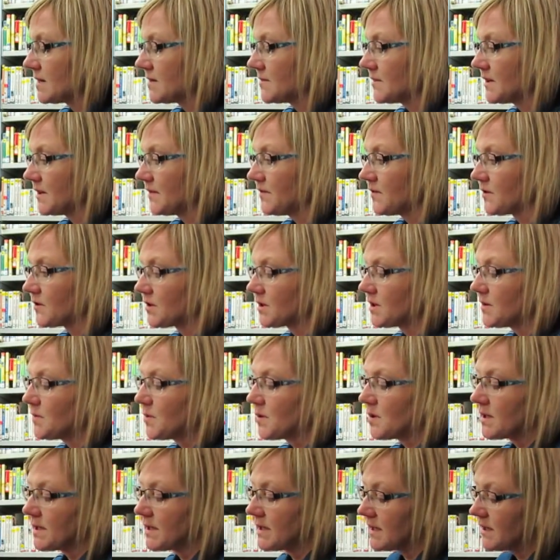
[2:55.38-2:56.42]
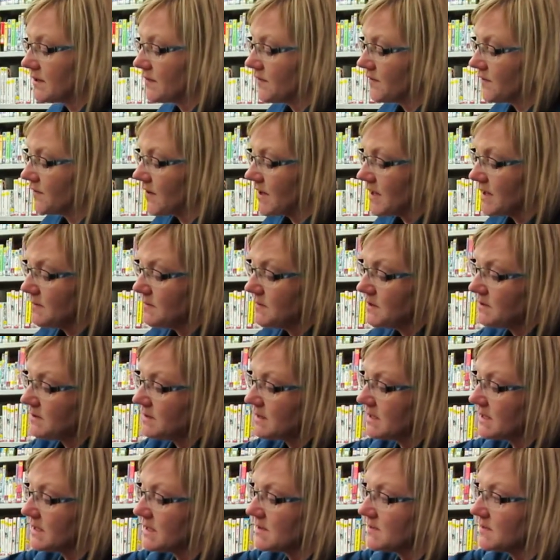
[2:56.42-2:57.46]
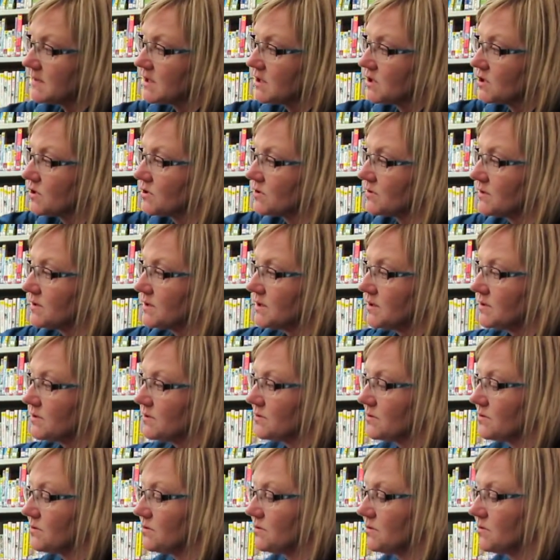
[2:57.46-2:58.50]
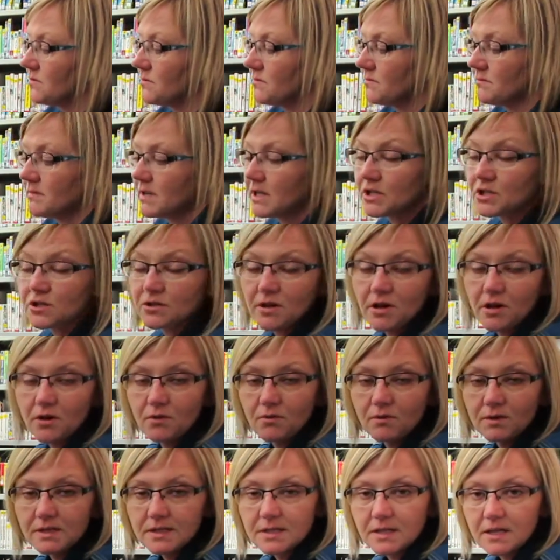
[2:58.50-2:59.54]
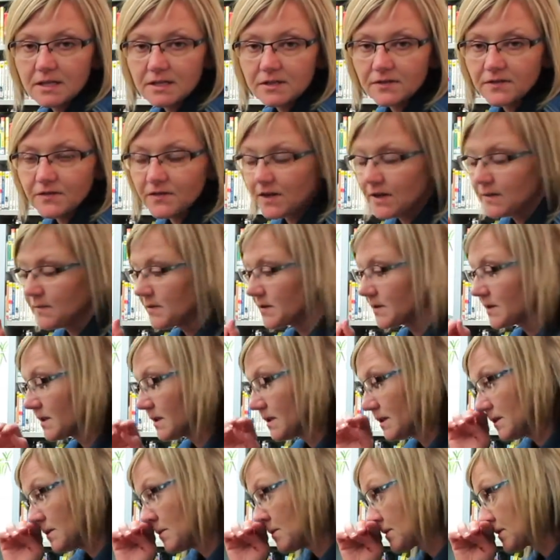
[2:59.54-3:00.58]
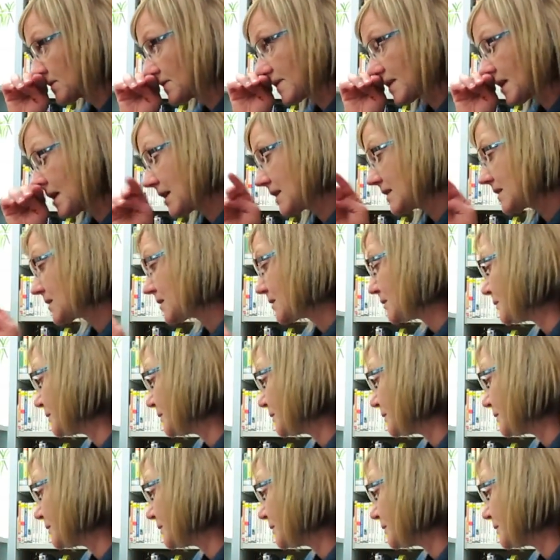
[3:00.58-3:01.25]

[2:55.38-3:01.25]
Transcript: If you're going to put it in a frame, you need to make sure that you measure out what size of frame you're going to use for that.